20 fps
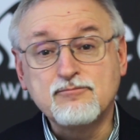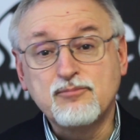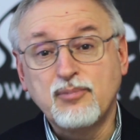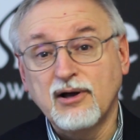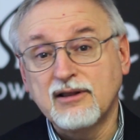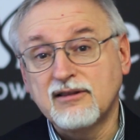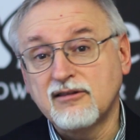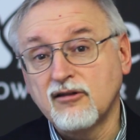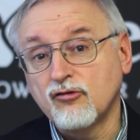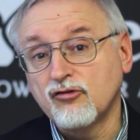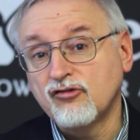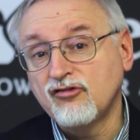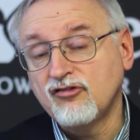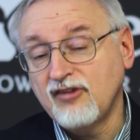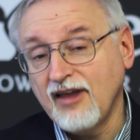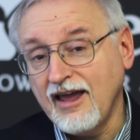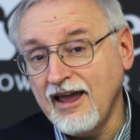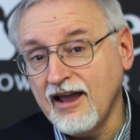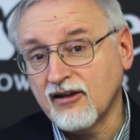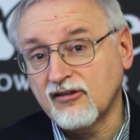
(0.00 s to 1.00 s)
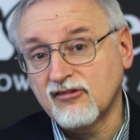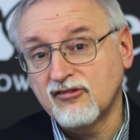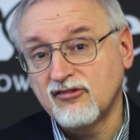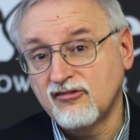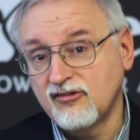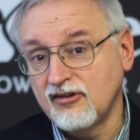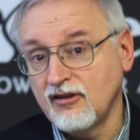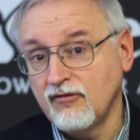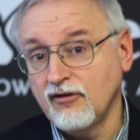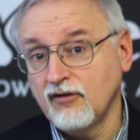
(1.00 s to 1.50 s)
But those
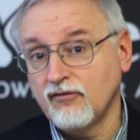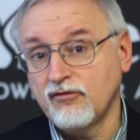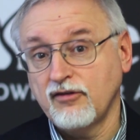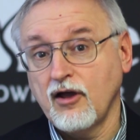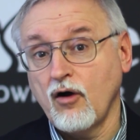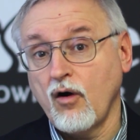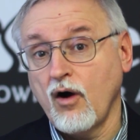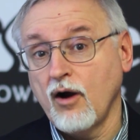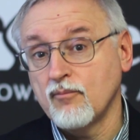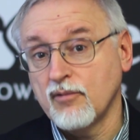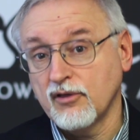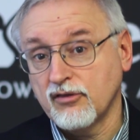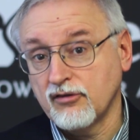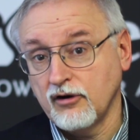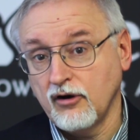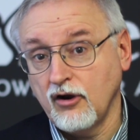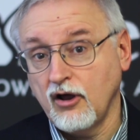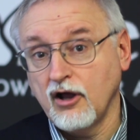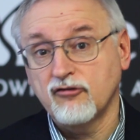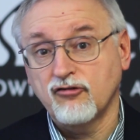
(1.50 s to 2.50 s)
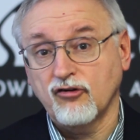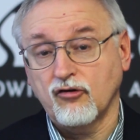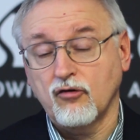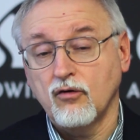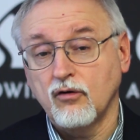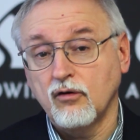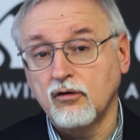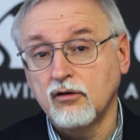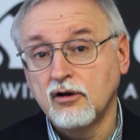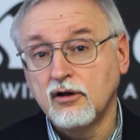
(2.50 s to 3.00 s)
texts, even if they are
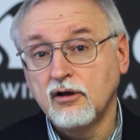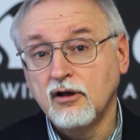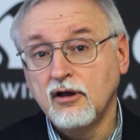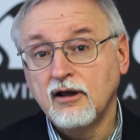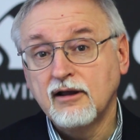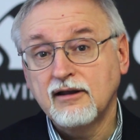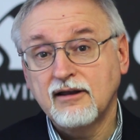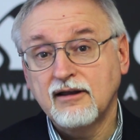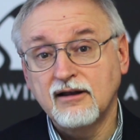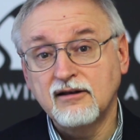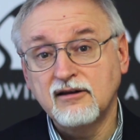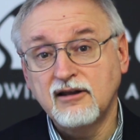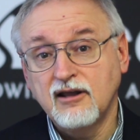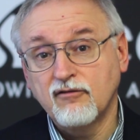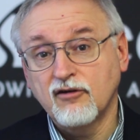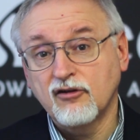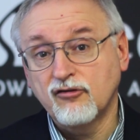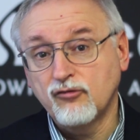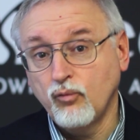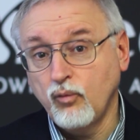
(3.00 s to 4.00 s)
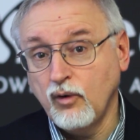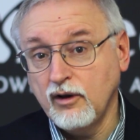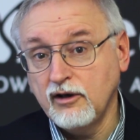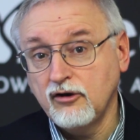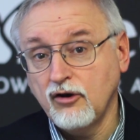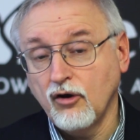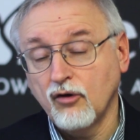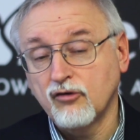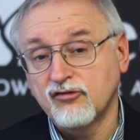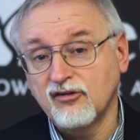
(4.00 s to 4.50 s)
mythological, can give us
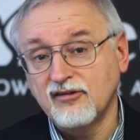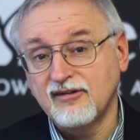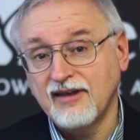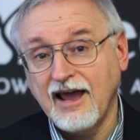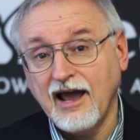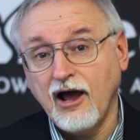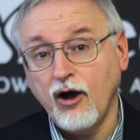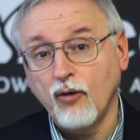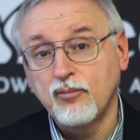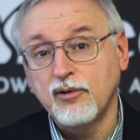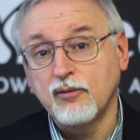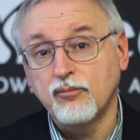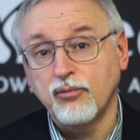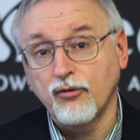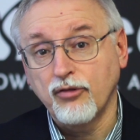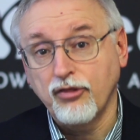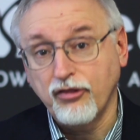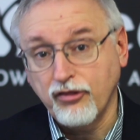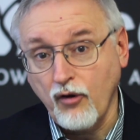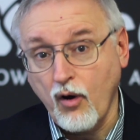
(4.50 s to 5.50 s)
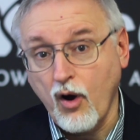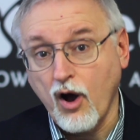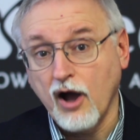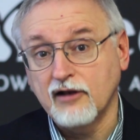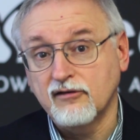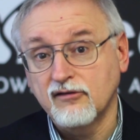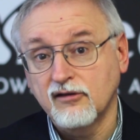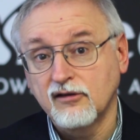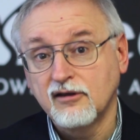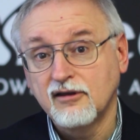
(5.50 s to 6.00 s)
windows into how people
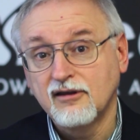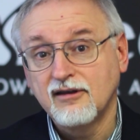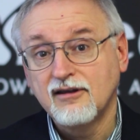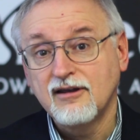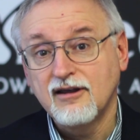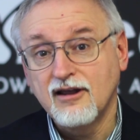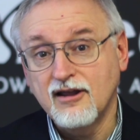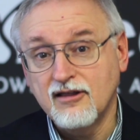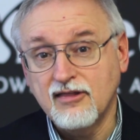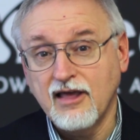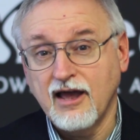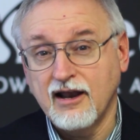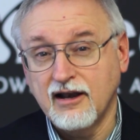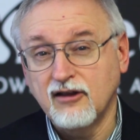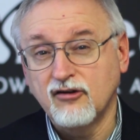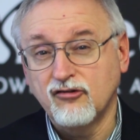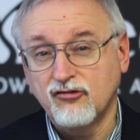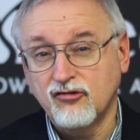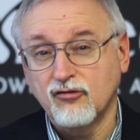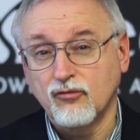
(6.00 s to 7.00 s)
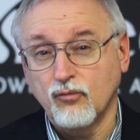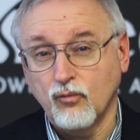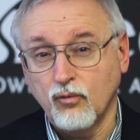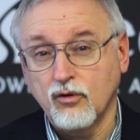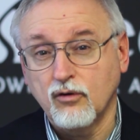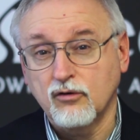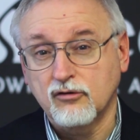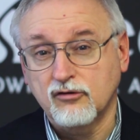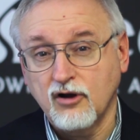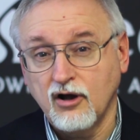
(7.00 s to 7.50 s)
thought in that ancient
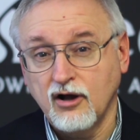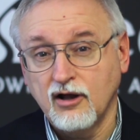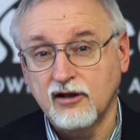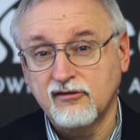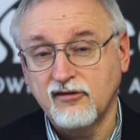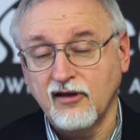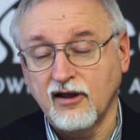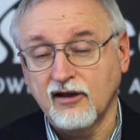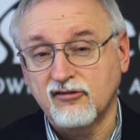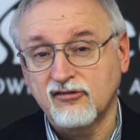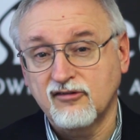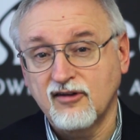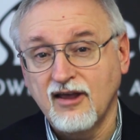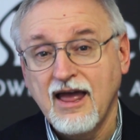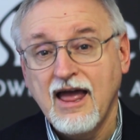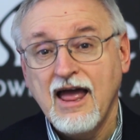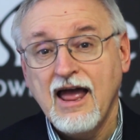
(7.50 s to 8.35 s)
world context.